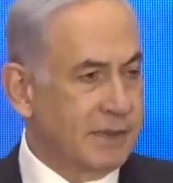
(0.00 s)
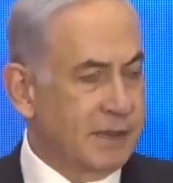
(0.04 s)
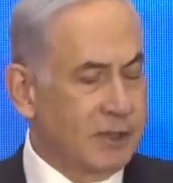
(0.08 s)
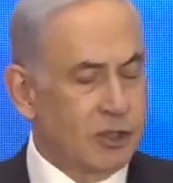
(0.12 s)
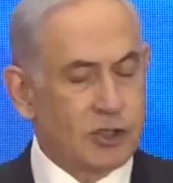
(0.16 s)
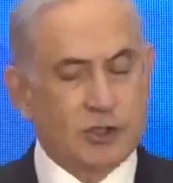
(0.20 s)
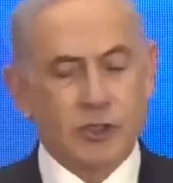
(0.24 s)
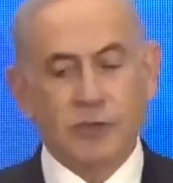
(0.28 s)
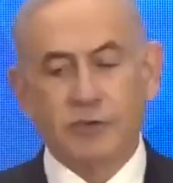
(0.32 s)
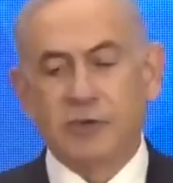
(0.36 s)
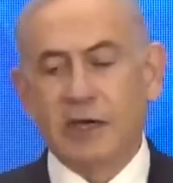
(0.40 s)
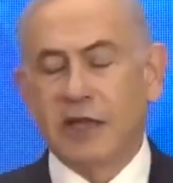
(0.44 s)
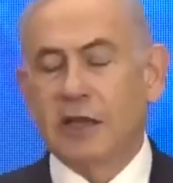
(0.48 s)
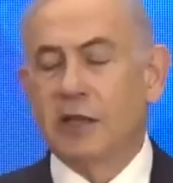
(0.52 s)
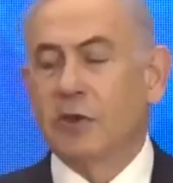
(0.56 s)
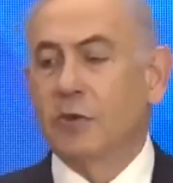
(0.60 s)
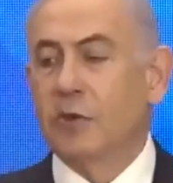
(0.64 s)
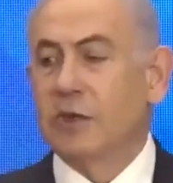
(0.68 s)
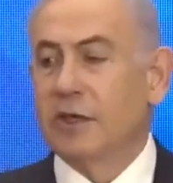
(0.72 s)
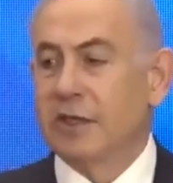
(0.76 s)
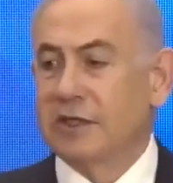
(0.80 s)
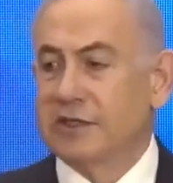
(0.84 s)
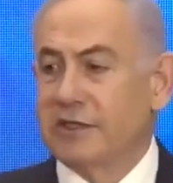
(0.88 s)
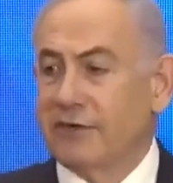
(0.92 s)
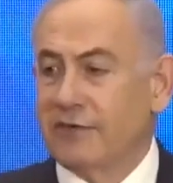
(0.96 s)
You should read the
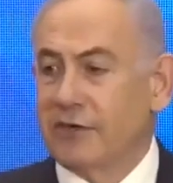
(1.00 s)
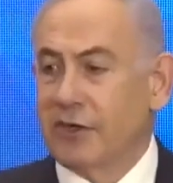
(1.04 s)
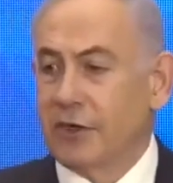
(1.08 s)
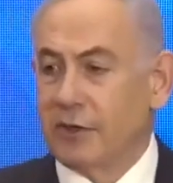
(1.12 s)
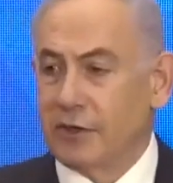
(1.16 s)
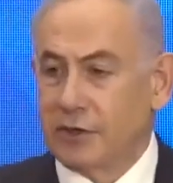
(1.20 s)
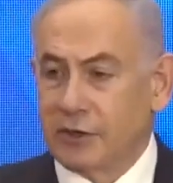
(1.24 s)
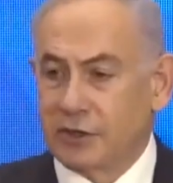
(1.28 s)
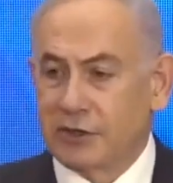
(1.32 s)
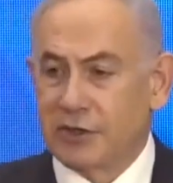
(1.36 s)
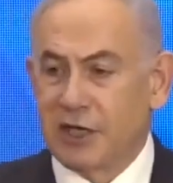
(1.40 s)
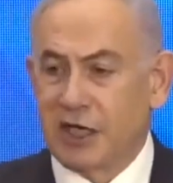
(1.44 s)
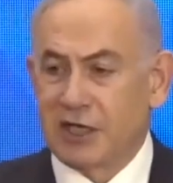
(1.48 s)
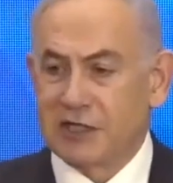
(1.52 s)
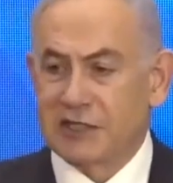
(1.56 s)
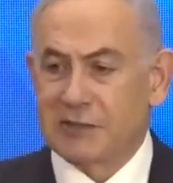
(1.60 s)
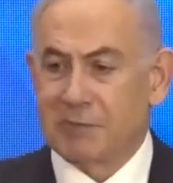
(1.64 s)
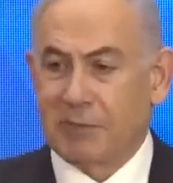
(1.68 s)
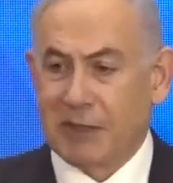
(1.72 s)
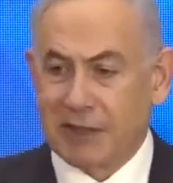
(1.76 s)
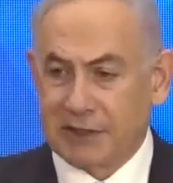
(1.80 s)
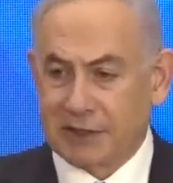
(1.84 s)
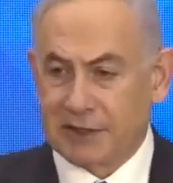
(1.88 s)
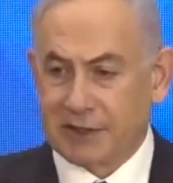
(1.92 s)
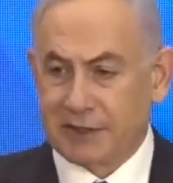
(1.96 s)
words of Colonel John
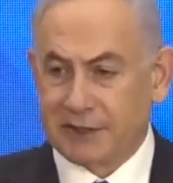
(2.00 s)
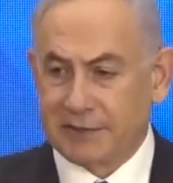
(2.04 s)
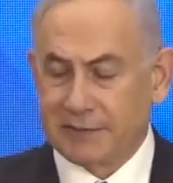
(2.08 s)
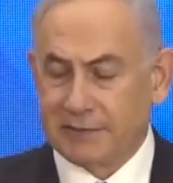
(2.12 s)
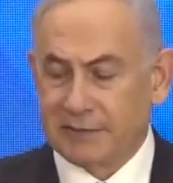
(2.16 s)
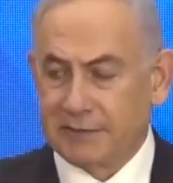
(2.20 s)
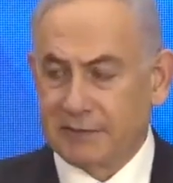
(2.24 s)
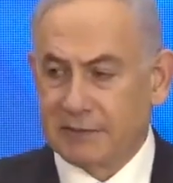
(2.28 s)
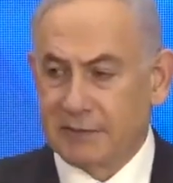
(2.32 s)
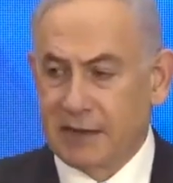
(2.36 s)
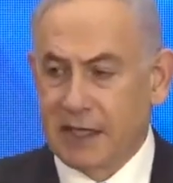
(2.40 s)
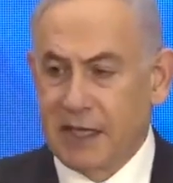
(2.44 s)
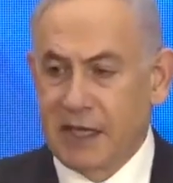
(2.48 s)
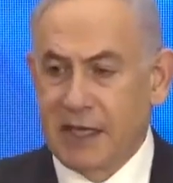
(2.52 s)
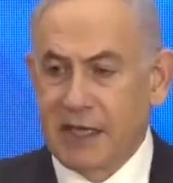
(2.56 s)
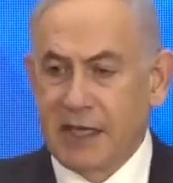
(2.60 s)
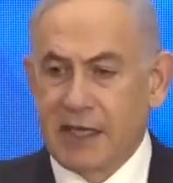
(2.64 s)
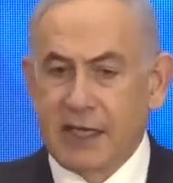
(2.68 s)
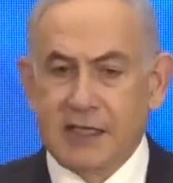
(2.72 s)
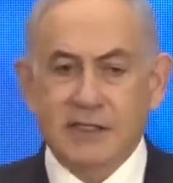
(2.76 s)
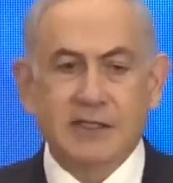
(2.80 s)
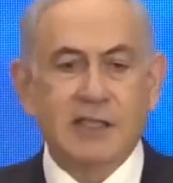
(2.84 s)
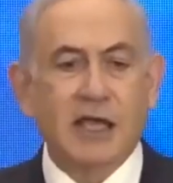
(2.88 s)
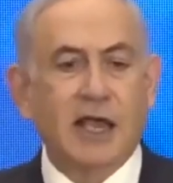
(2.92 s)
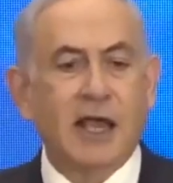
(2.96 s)
Spencer.
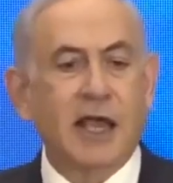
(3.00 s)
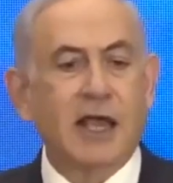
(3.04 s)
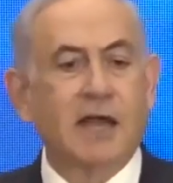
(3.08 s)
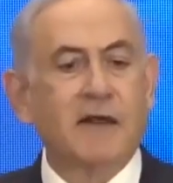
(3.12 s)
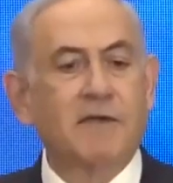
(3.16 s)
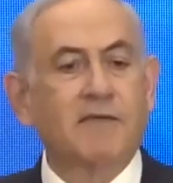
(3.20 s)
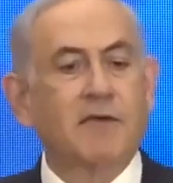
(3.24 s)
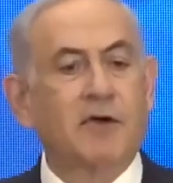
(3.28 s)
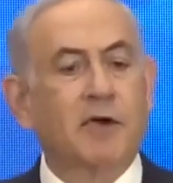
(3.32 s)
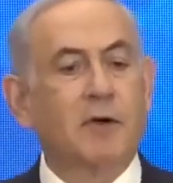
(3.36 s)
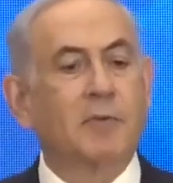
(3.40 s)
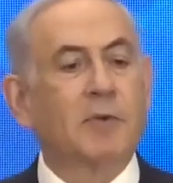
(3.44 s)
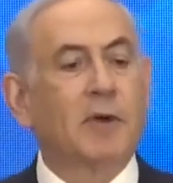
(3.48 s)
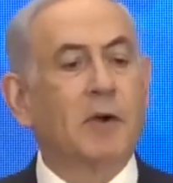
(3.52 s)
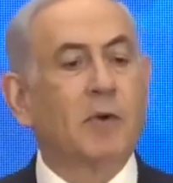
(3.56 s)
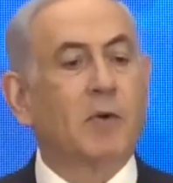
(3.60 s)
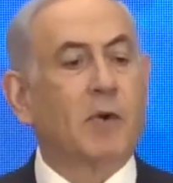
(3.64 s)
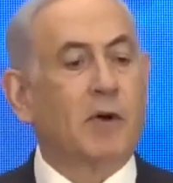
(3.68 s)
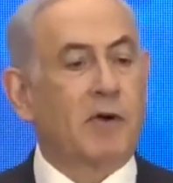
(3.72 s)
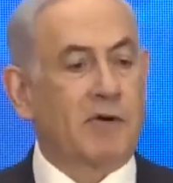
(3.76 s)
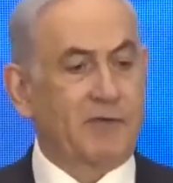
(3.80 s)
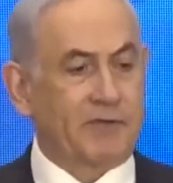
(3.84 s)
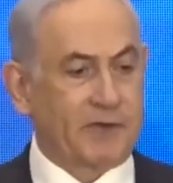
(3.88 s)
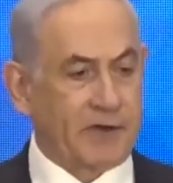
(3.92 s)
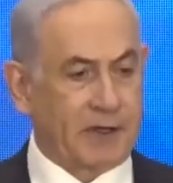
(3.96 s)
He's the head of urban
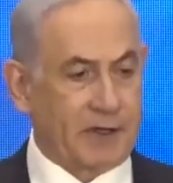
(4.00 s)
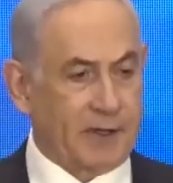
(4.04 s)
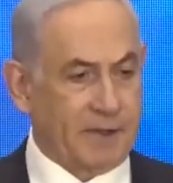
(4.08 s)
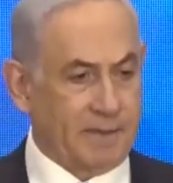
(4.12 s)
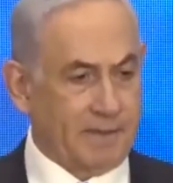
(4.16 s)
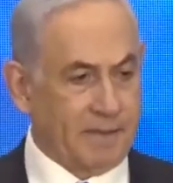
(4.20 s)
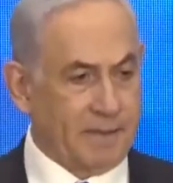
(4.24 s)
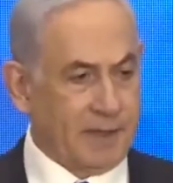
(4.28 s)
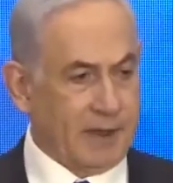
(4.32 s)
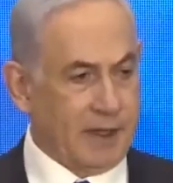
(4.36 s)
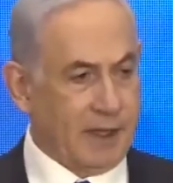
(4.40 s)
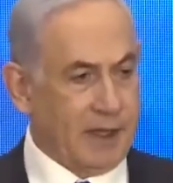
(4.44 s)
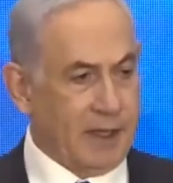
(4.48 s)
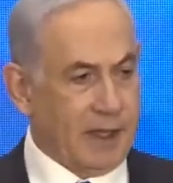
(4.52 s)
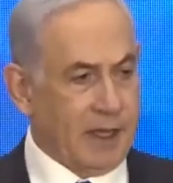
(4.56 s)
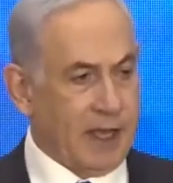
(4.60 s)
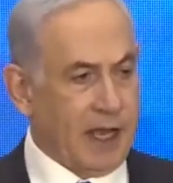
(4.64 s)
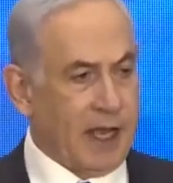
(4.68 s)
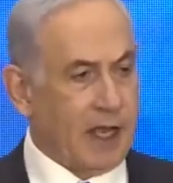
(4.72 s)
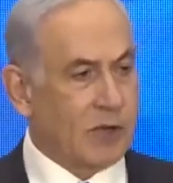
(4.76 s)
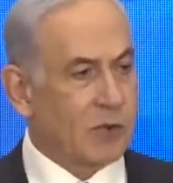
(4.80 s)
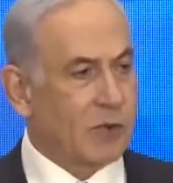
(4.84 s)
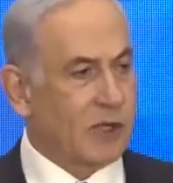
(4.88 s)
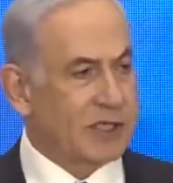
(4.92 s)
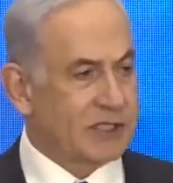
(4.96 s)
warfare
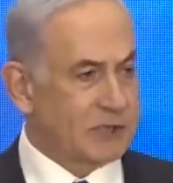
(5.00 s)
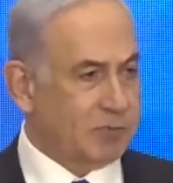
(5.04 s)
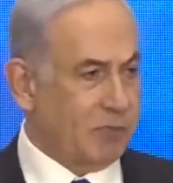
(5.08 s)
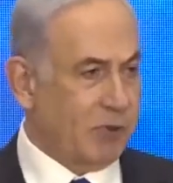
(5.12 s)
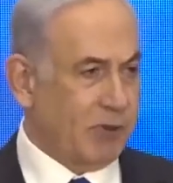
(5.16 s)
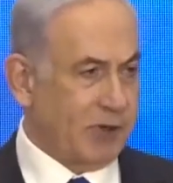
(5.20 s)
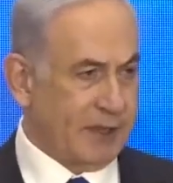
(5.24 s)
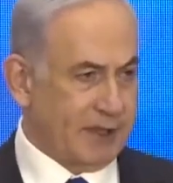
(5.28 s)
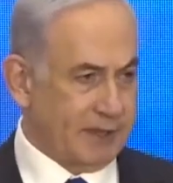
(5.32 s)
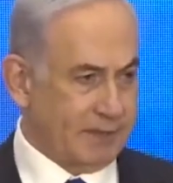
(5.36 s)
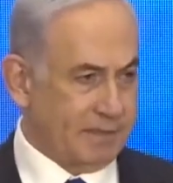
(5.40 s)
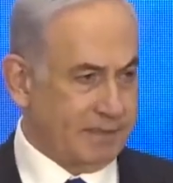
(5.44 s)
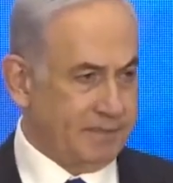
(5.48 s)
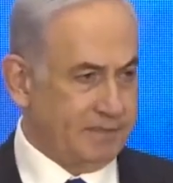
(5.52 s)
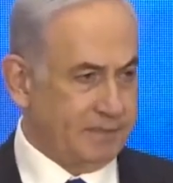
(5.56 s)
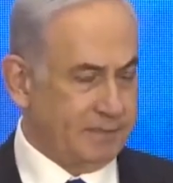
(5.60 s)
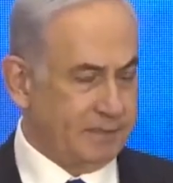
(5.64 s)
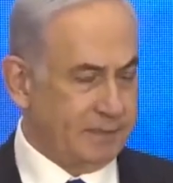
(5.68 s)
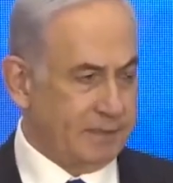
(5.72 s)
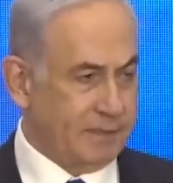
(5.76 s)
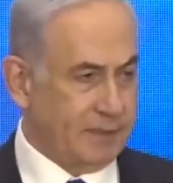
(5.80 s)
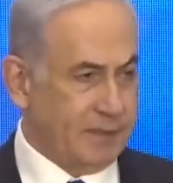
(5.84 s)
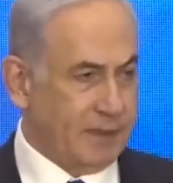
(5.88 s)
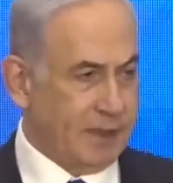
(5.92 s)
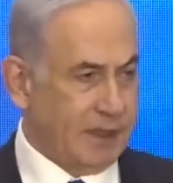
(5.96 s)
at West Point.
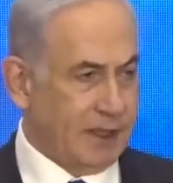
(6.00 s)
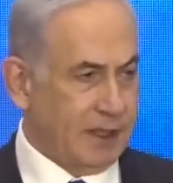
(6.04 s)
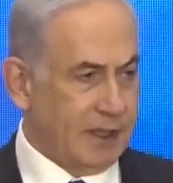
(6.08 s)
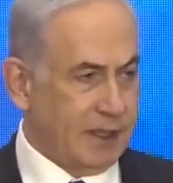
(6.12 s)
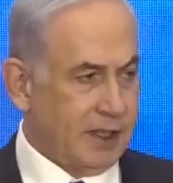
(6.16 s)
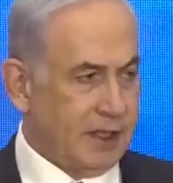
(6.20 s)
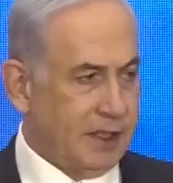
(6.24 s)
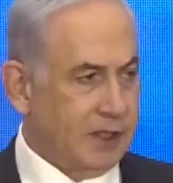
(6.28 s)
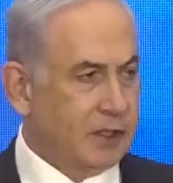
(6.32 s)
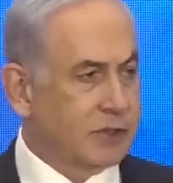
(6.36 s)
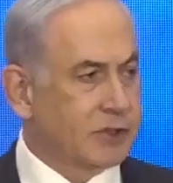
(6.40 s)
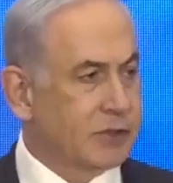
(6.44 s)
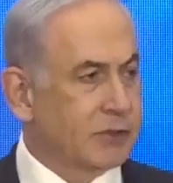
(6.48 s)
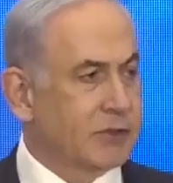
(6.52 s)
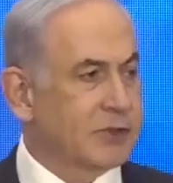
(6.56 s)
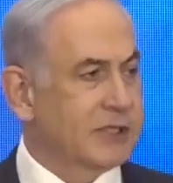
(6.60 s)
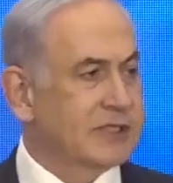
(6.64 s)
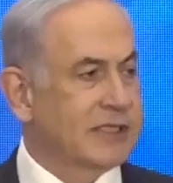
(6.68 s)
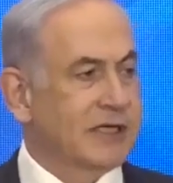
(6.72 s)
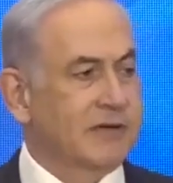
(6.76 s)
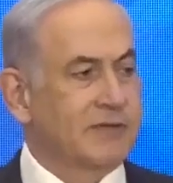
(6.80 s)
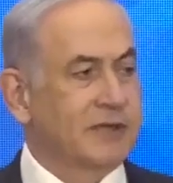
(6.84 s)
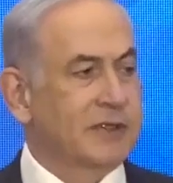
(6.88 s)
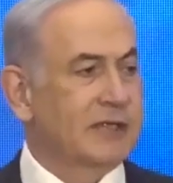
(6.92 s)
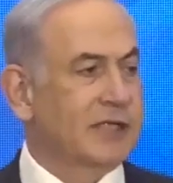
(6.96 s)
He toured
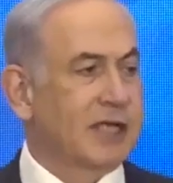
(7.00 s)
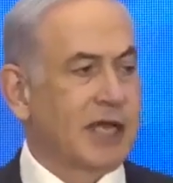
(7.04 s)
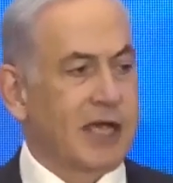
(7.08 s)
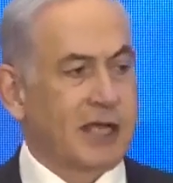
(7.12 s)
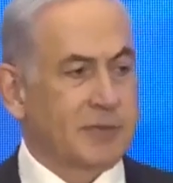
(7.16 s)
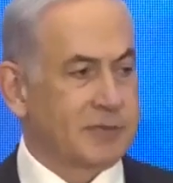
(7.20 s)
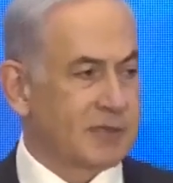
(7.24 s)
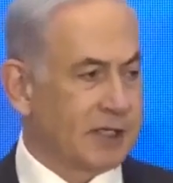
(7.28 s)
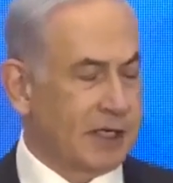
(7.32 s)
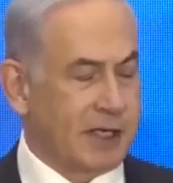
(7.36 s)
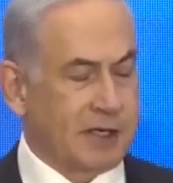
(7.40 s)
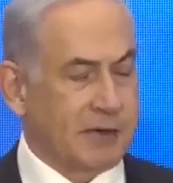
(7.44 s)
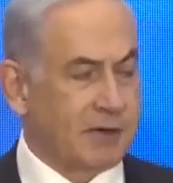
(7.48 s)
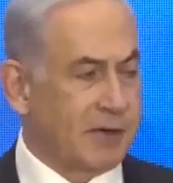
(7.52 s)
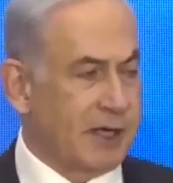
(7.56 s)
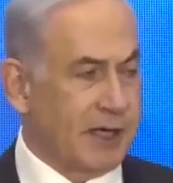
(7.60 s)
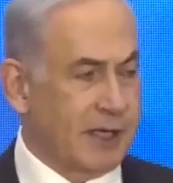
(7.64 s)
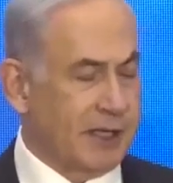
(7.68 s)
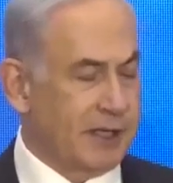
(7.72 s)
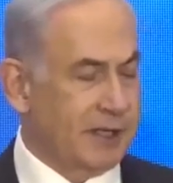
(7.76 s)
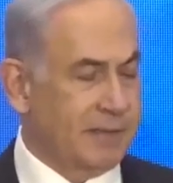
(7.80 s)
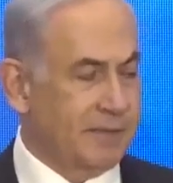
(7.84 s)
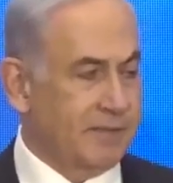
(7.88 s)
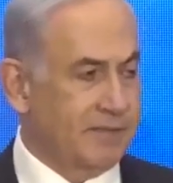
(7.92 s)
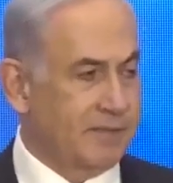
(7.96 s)
several times in
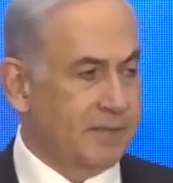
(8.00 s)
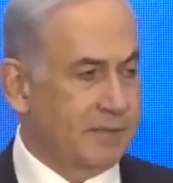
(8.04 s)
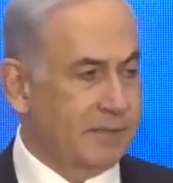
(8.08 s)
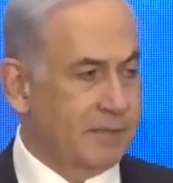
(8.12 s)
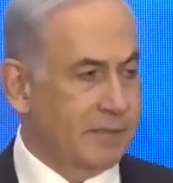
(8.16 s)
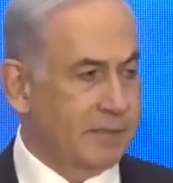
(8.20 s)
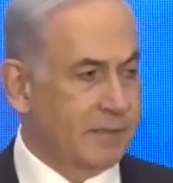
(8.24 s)
Iraq.